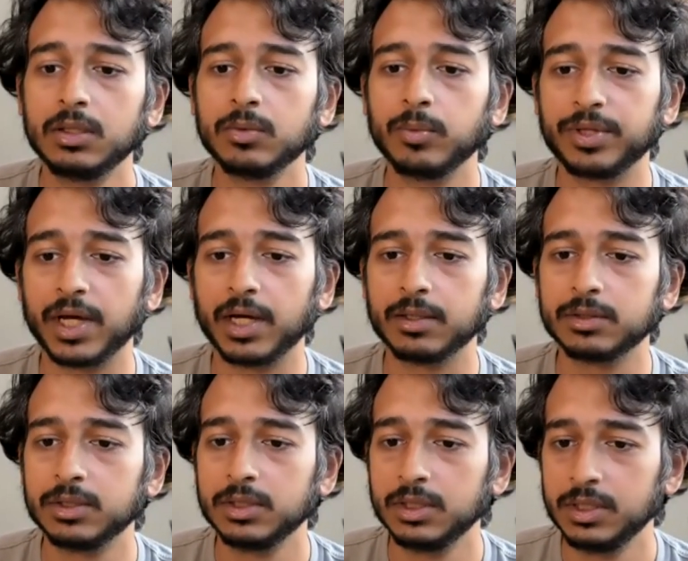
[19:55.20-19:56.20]
with that.
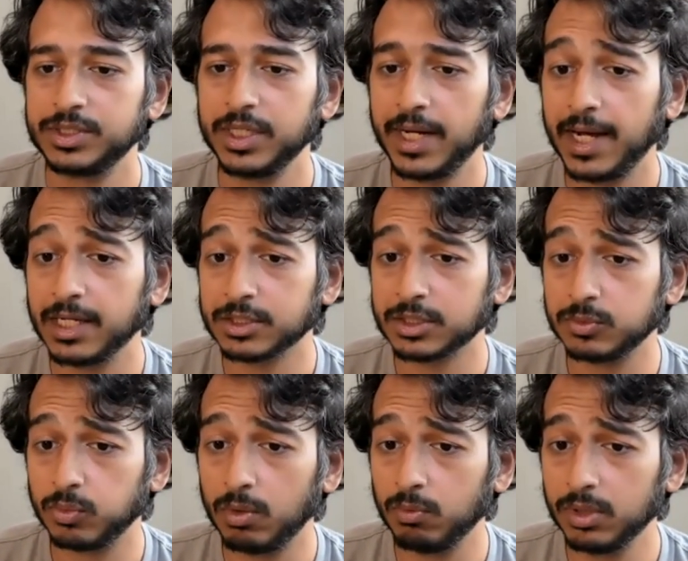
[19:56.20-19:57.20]
Sid asks,
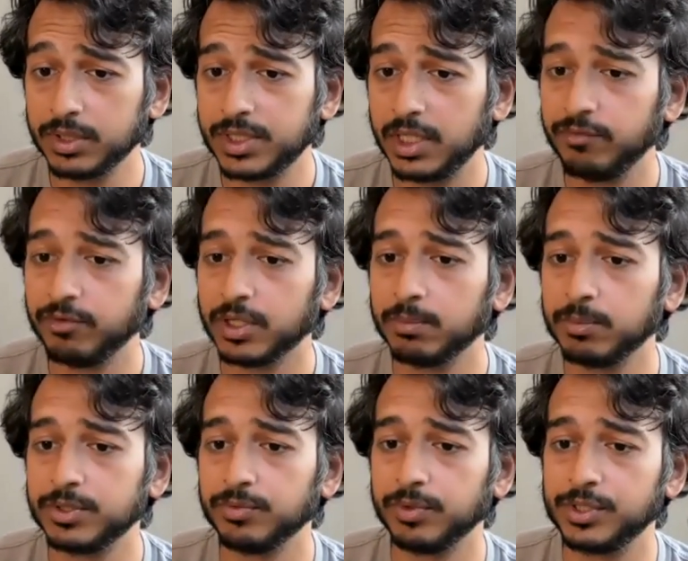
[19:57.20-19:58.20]
what will it take for Gumber
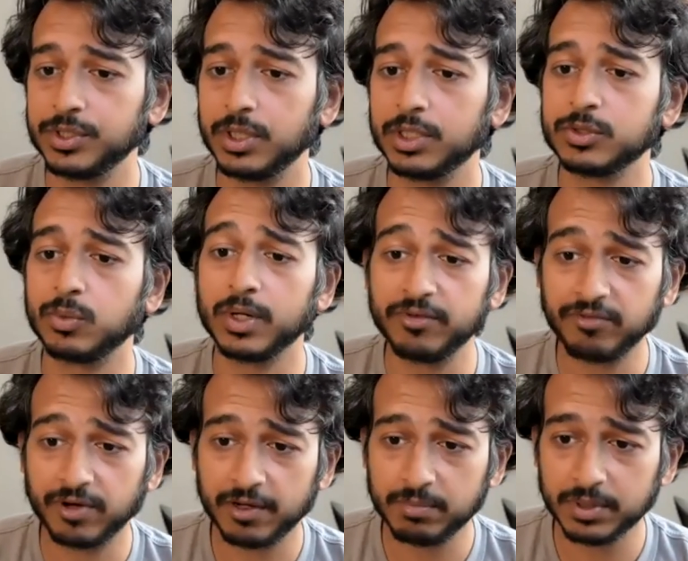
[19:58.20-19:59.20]
to reach a
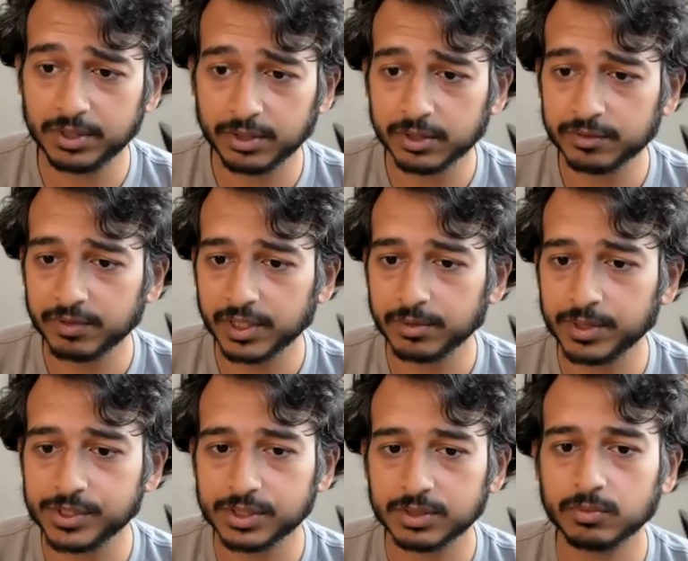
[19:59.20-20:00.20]
$25 million
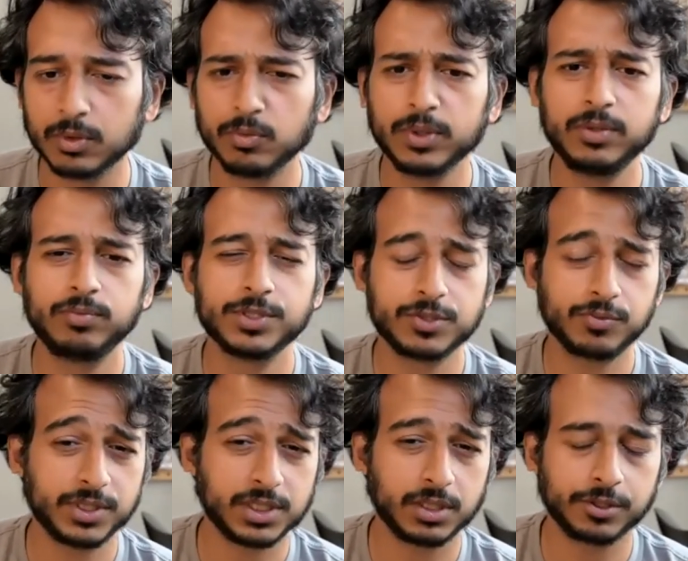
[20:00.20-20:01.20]
valuation? Well, we just
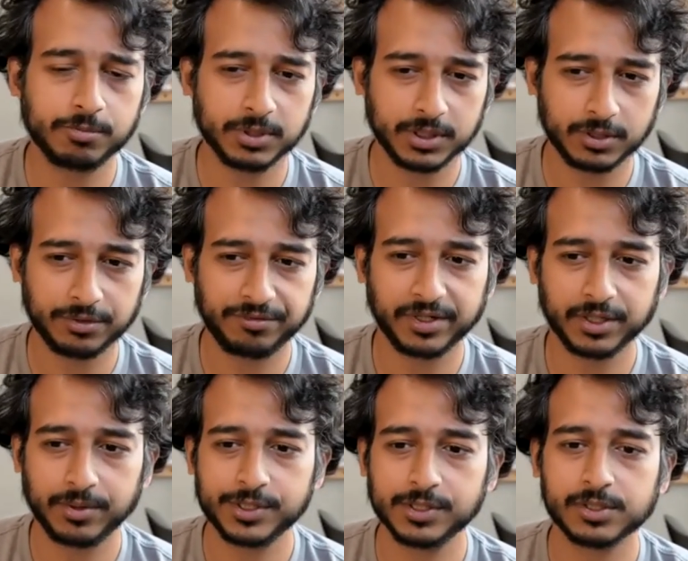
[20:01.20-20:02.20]
raised a $100 million
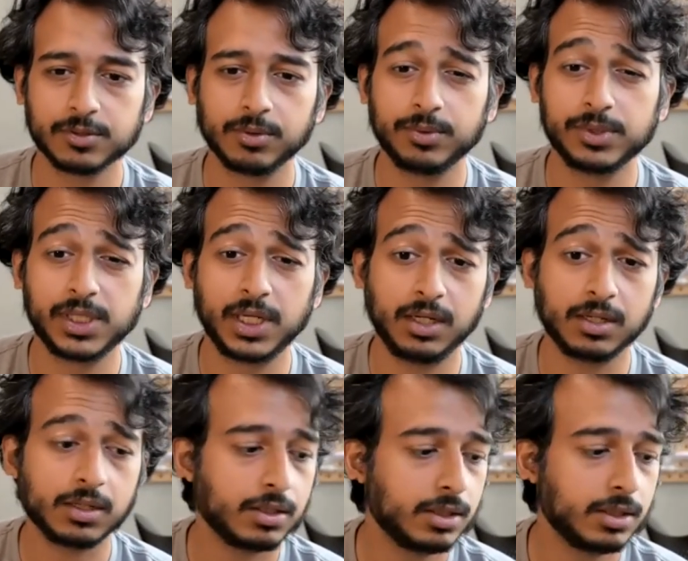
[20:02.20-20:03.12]
valuation, so it would take